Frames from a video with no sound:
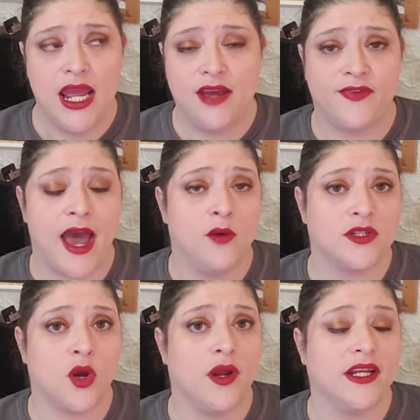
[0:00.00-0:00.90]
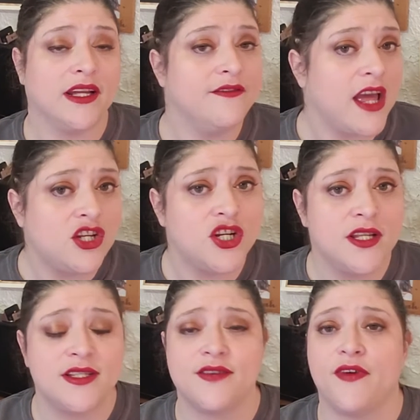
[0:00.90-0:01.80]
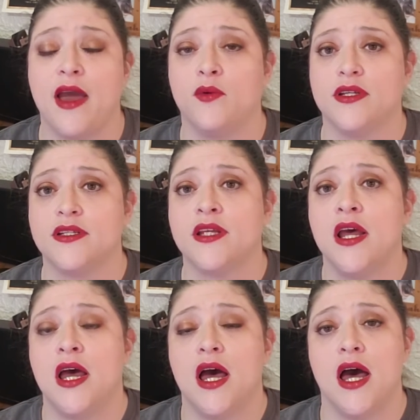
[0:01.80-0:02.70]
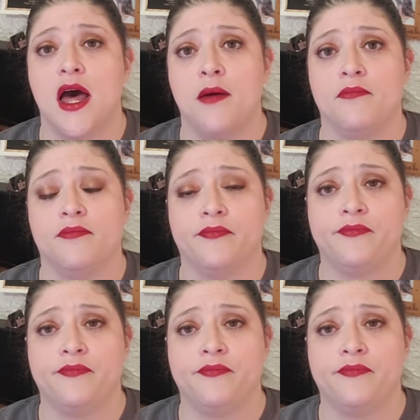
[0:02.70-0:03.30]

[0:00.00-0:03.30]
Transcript: If I was going to conventions, if I was um,